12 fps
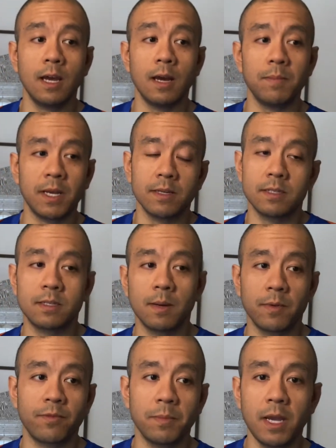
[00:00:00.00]
Because it's coming
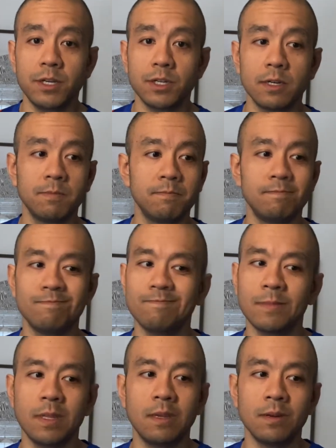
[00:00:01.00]
from Asia,
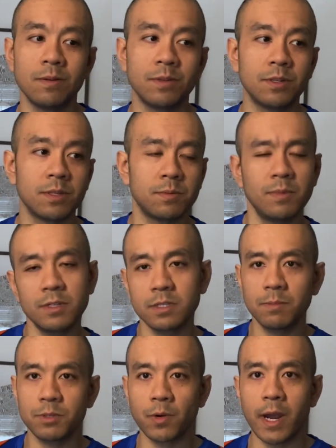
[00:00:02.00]
there's
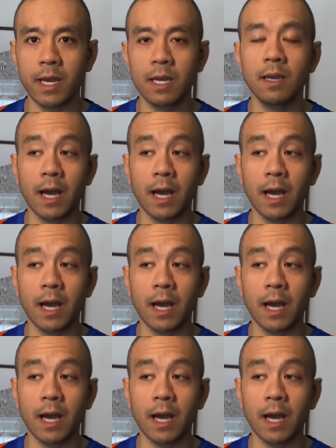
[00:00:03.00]
some tracking.